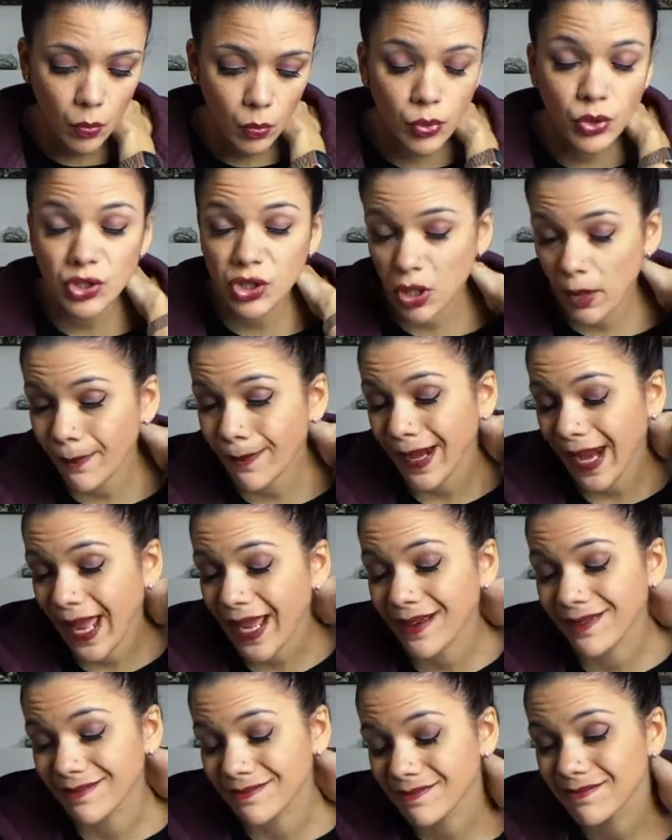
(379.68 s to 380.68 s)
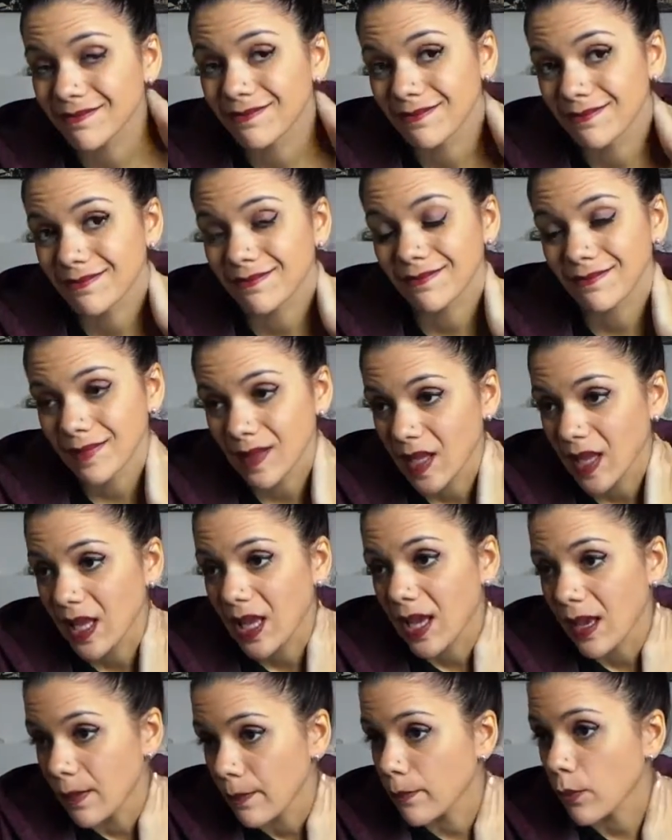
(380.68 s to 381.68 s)
would complain.
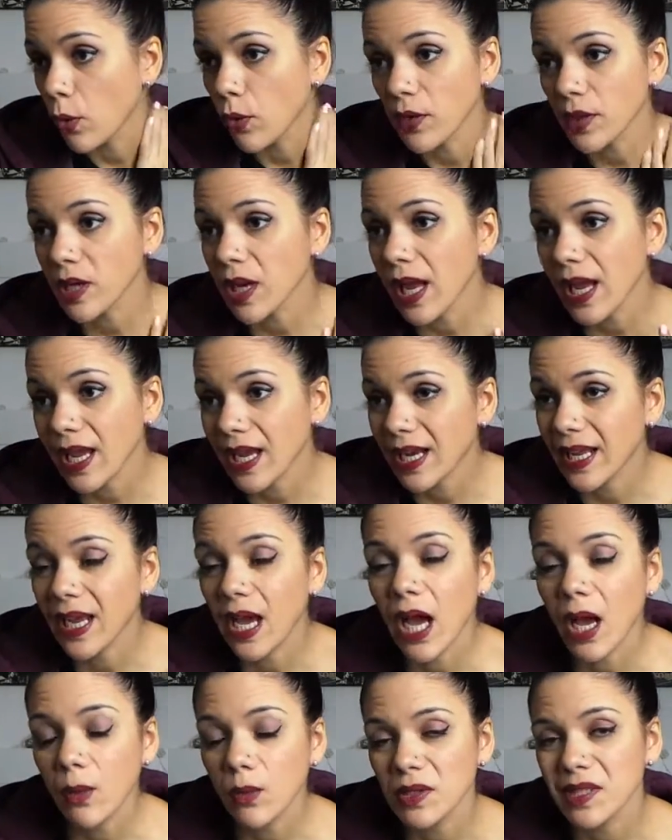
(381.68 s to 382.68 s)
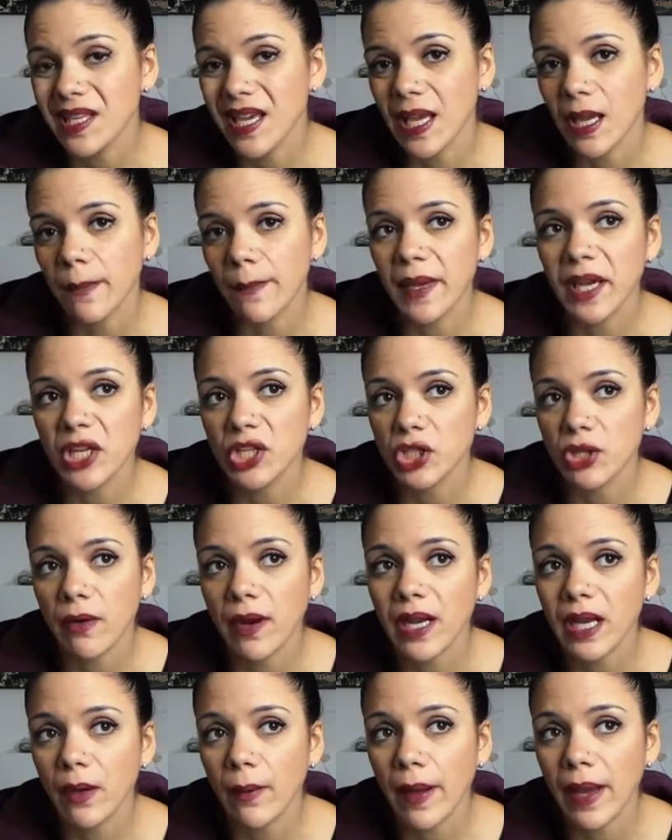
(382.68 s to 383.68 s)
More than likely, I would take a picture
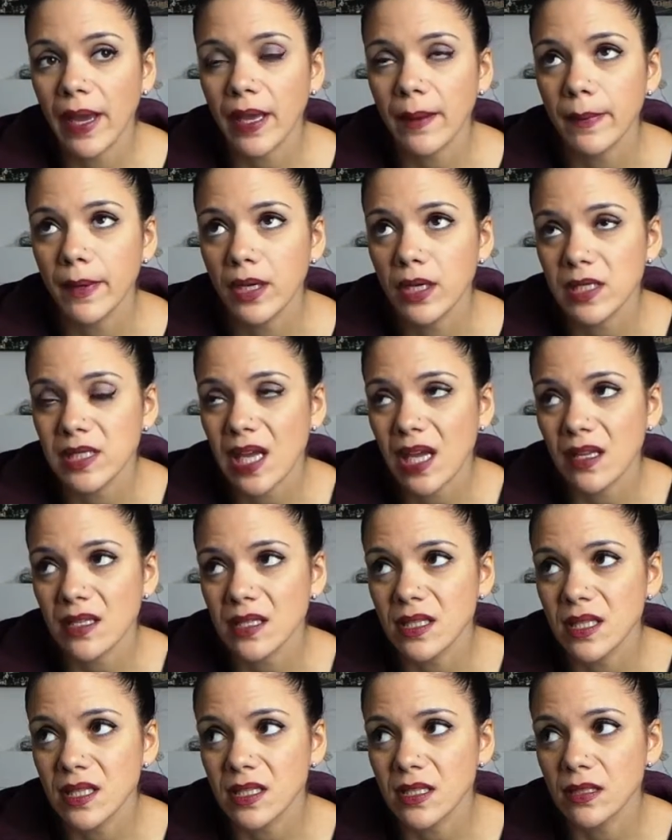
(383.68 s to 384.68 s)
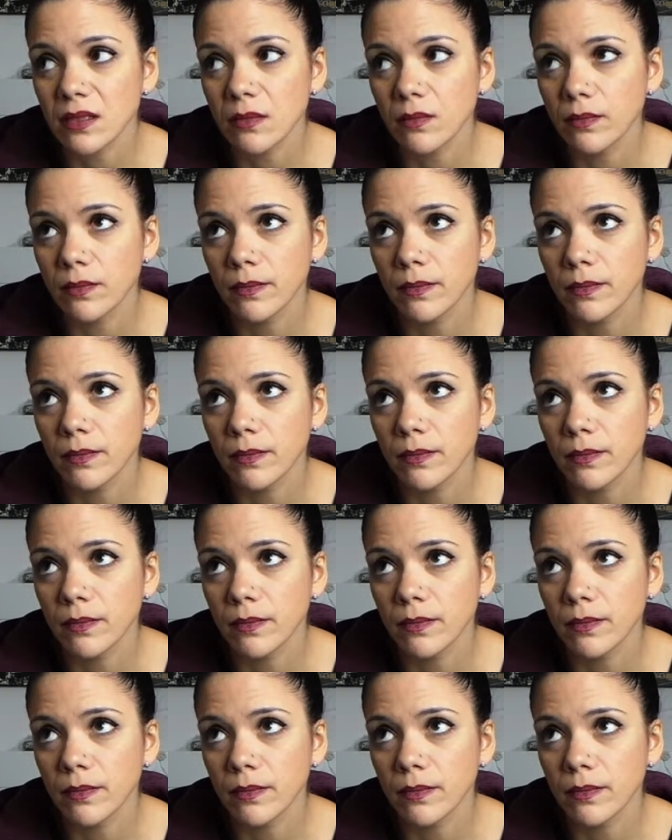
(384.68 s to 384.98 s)
anyway, because how's this